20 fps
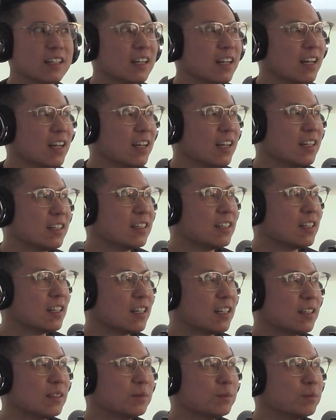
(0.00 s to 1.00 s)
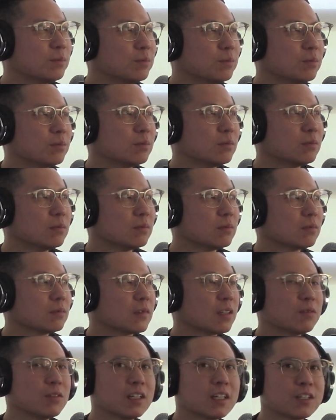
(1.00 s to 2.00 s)
and I
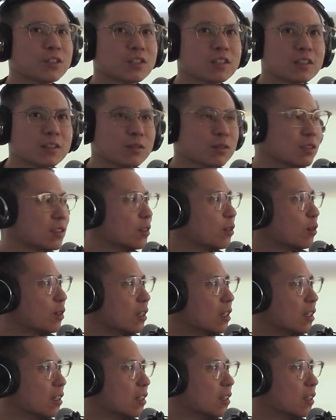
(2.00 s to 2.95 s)
feel like I should close the door.